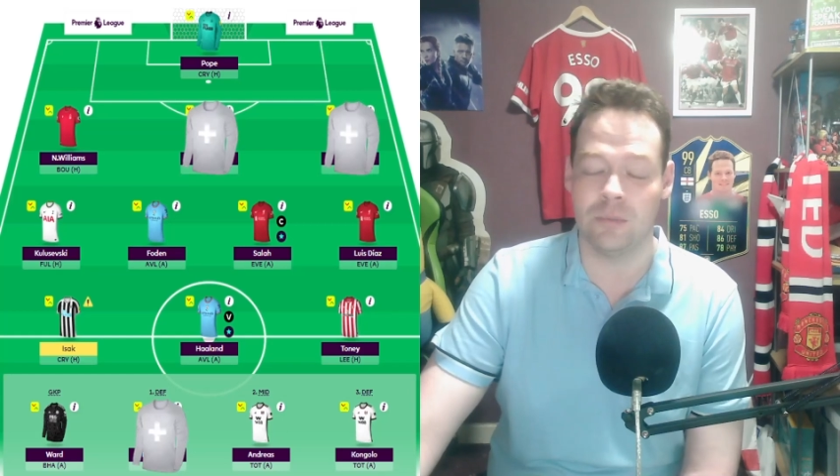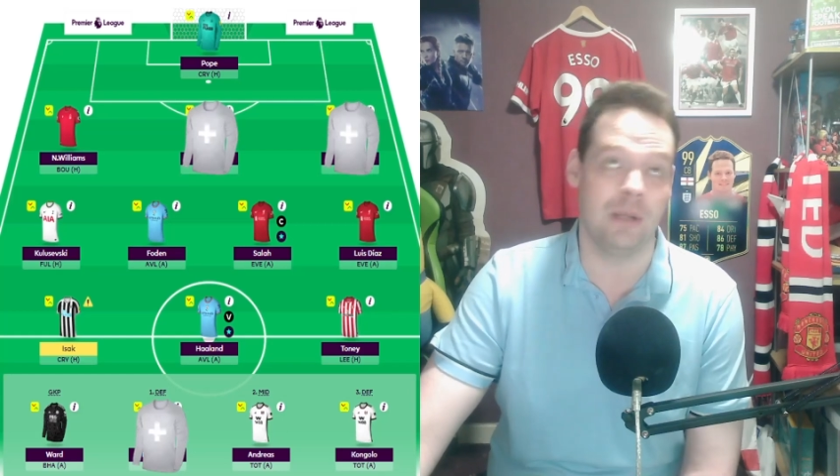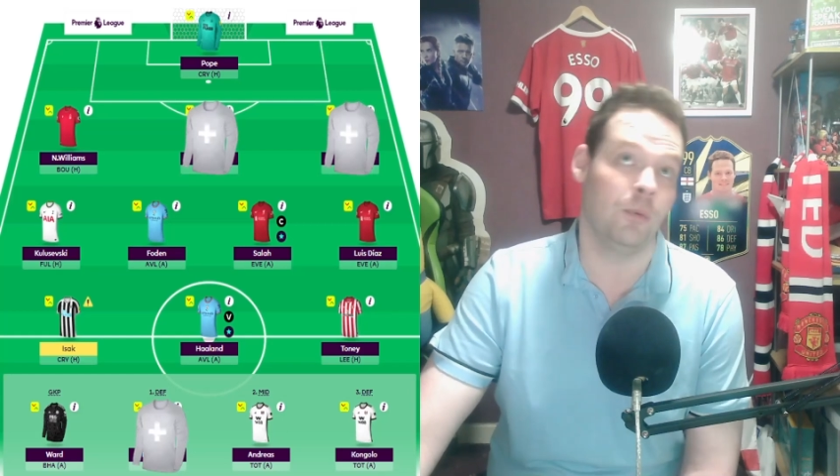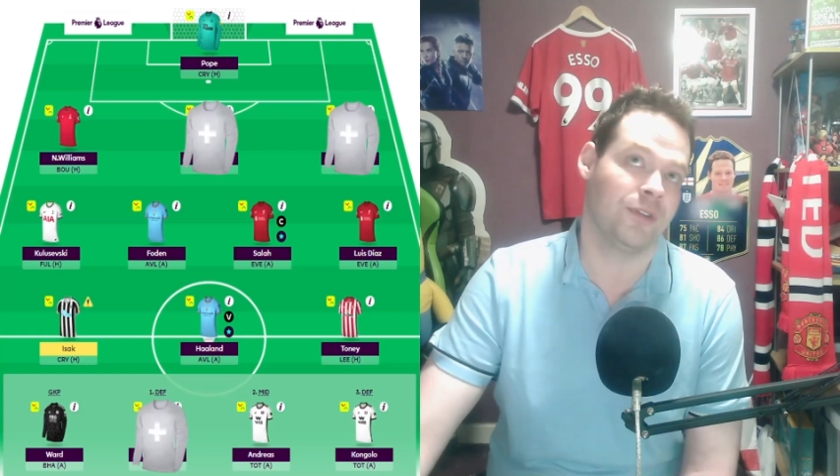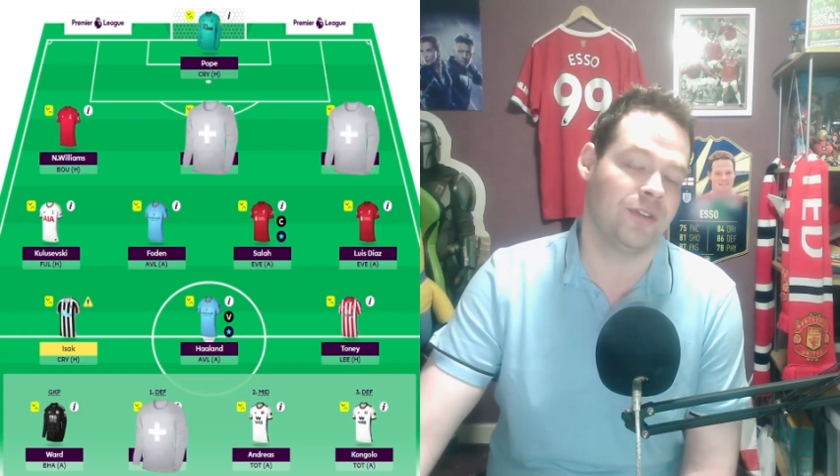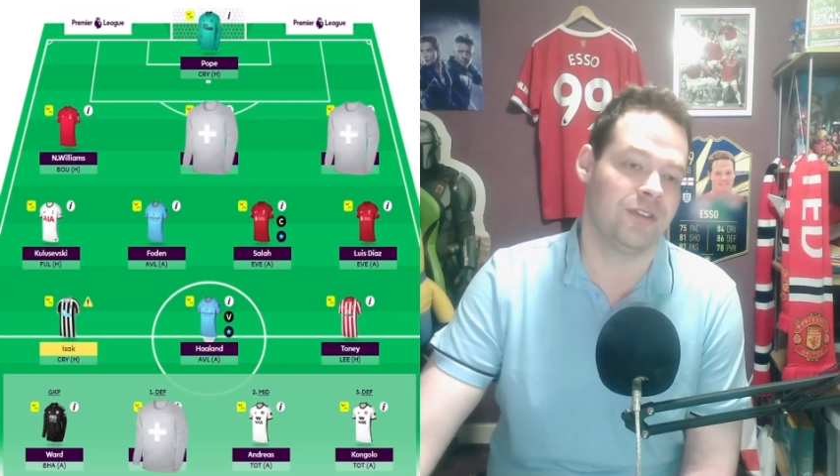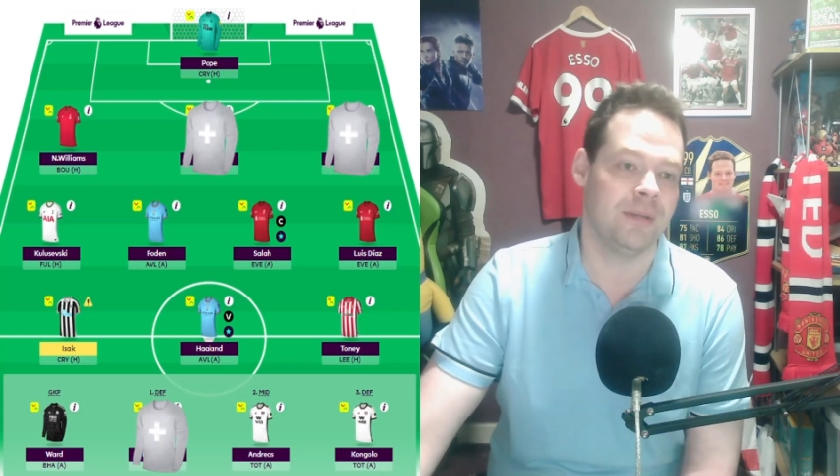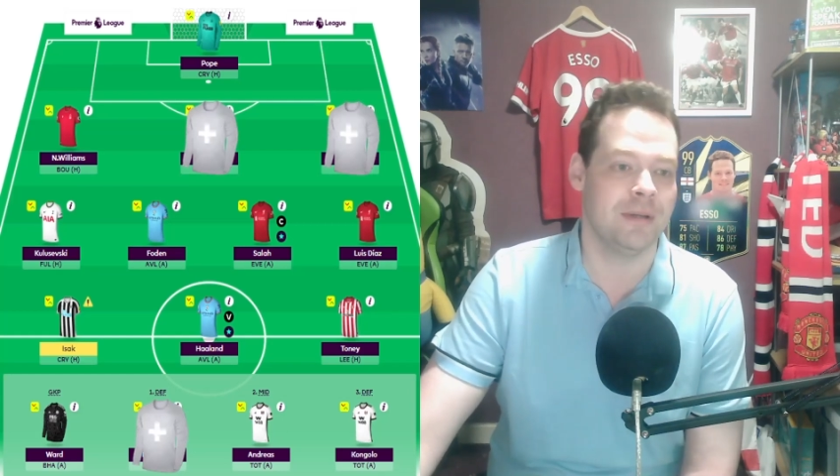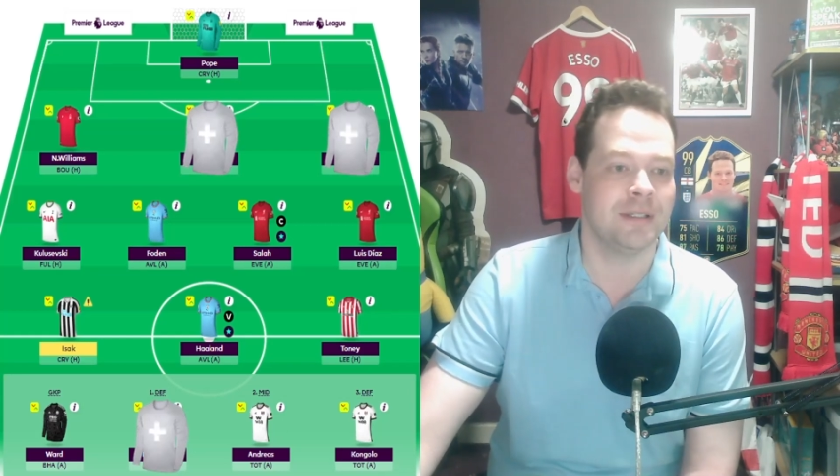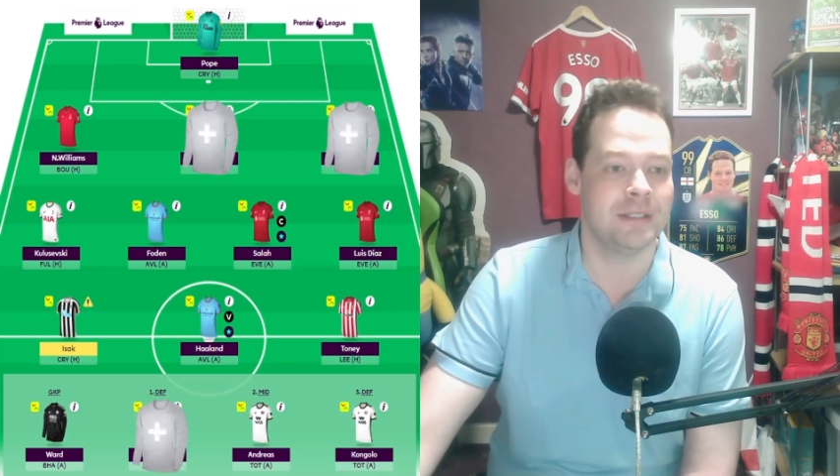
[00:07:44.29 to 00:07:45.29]
Well, he was the
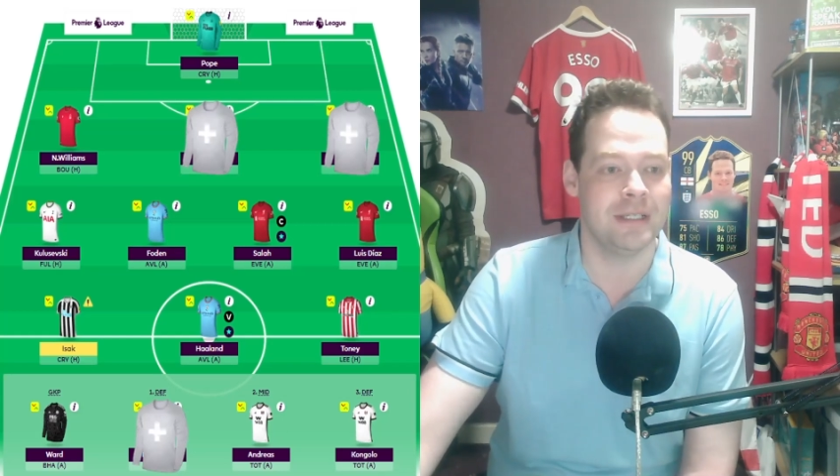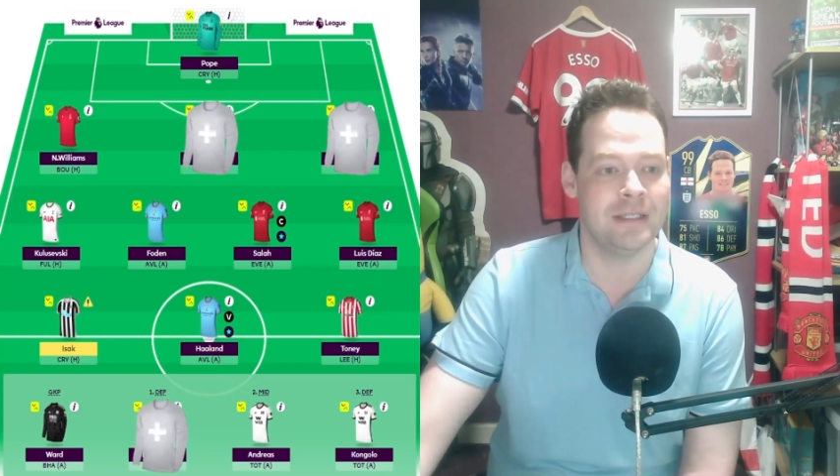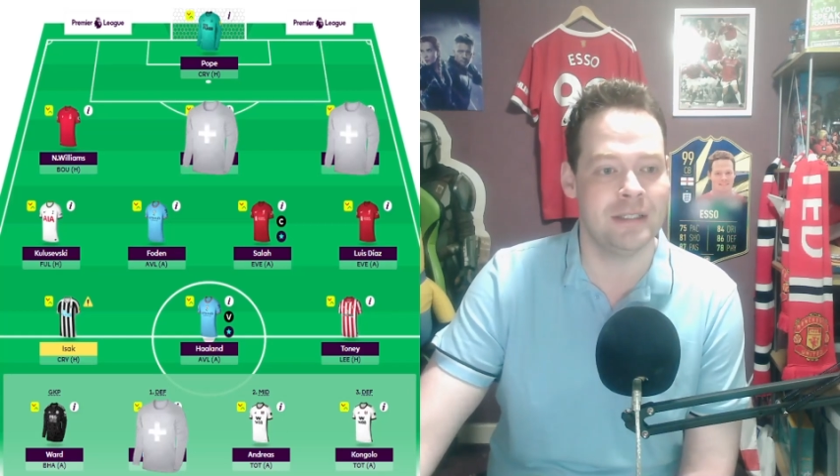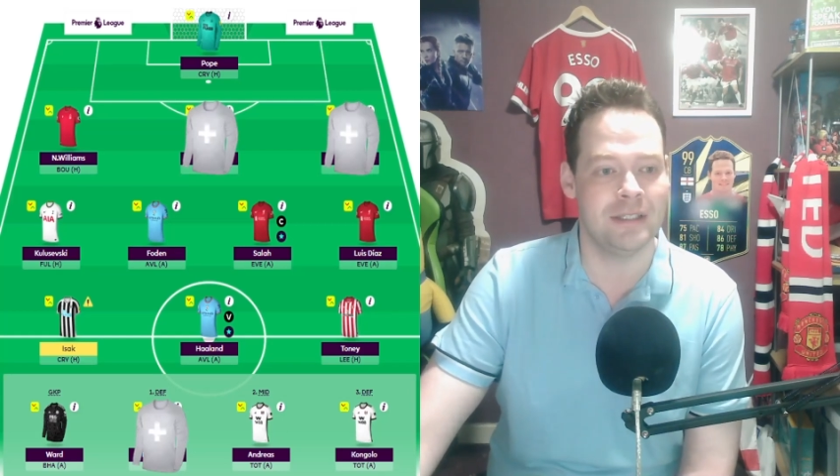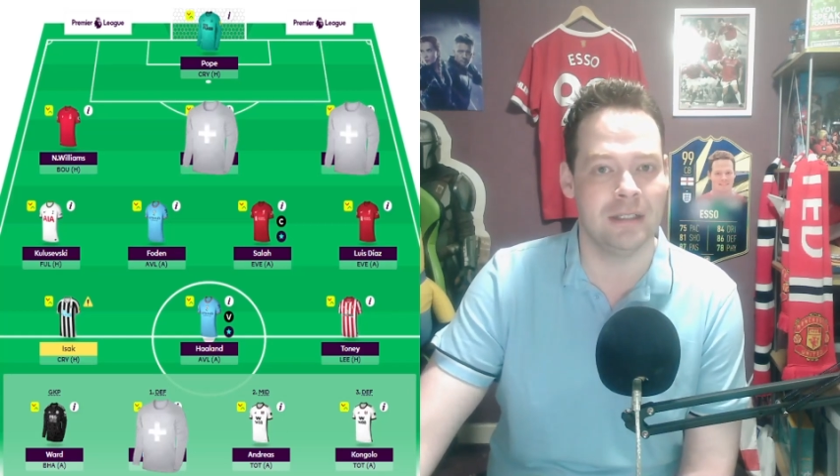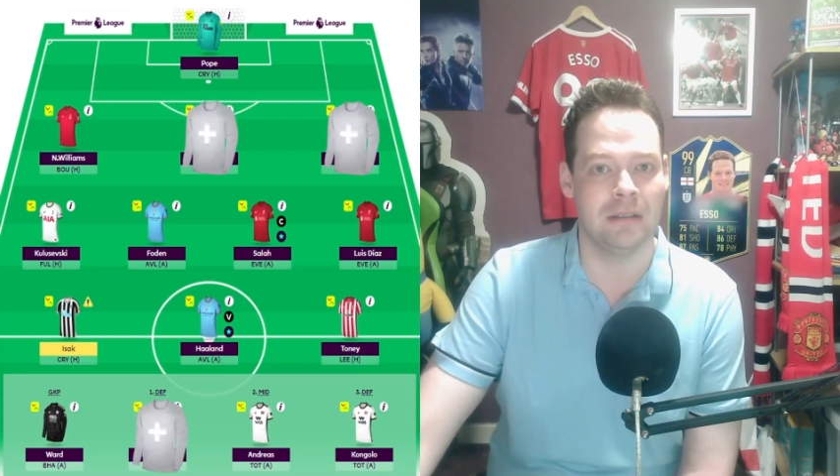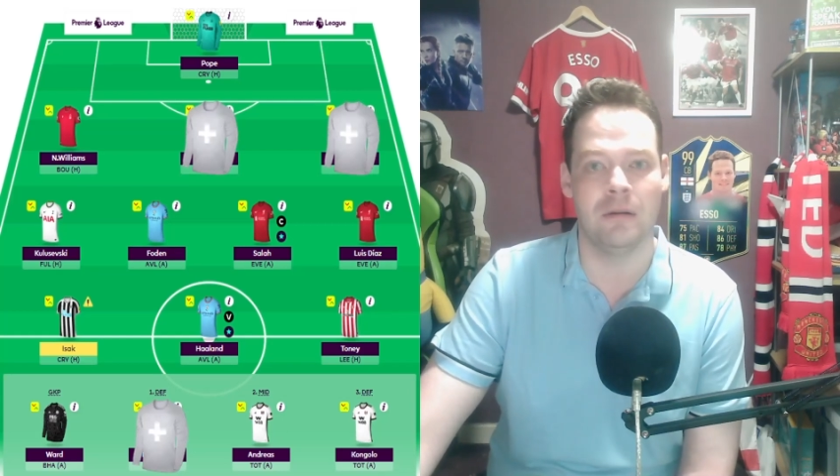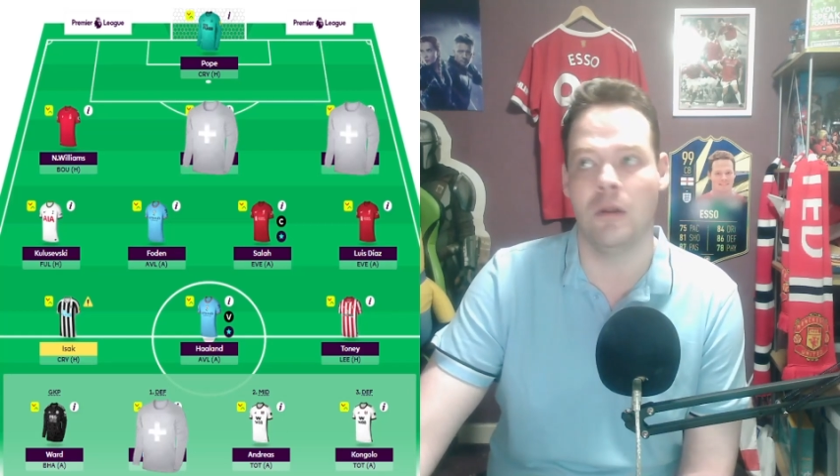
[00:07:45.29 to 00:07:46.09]
cheapest. He's still